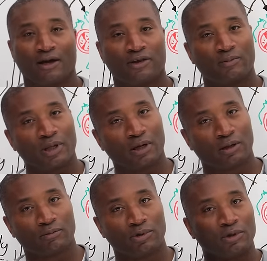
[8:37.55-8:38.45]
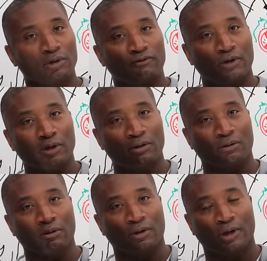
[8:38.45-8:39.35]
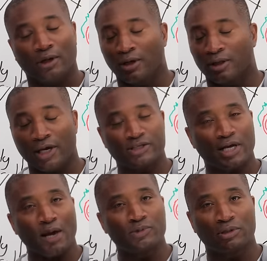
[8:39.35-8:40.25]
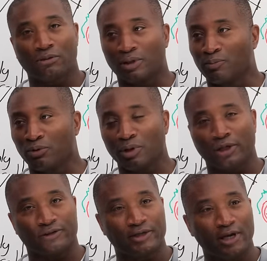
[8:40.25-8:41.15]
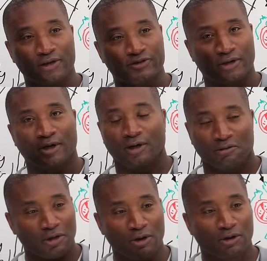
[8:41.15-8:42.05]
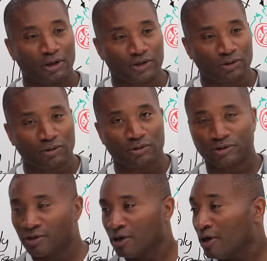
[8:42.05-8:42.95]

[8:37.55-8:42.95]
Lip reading: They'll be like, bravo, that's absolutely brilliant, yes. Locally sourced.